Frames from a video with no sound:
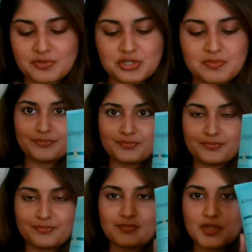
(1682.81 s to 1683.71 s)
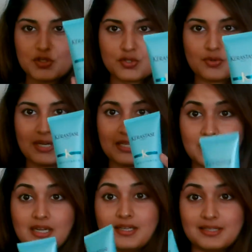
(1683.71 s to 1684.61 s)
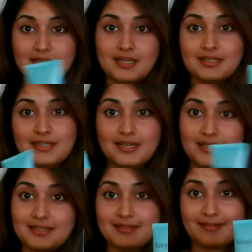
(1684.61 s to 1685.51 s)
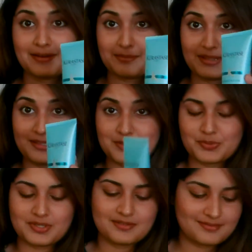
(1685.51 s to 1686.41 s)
much money so I highly highly highly recommend this one